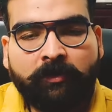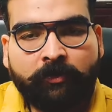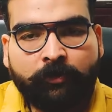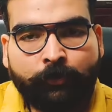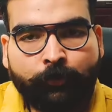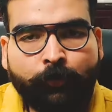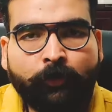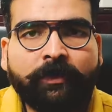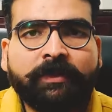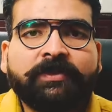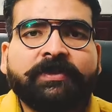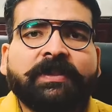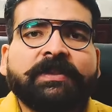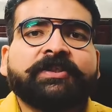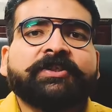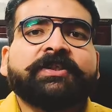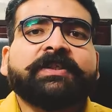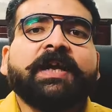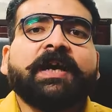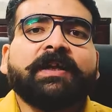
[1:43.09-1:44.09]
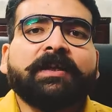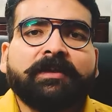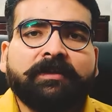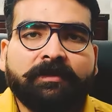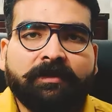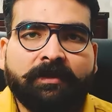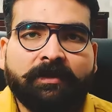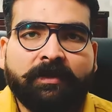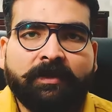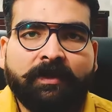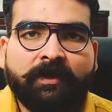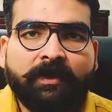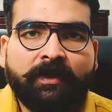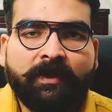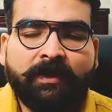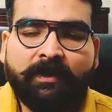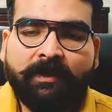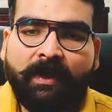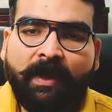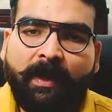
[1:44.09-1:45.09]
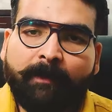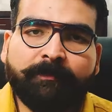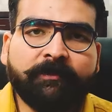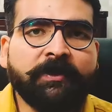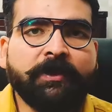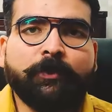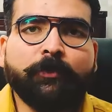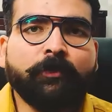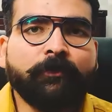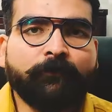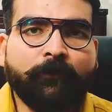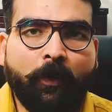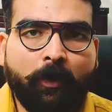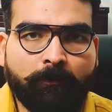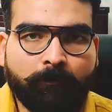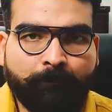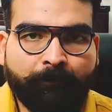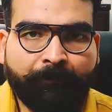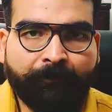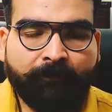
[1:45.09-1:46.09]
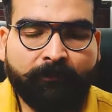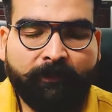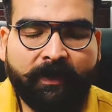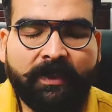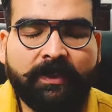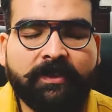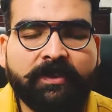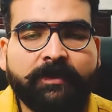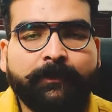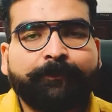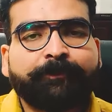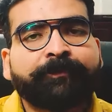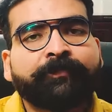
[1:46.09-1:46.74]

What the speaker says: Shuddh Satchidanand in absolute form, means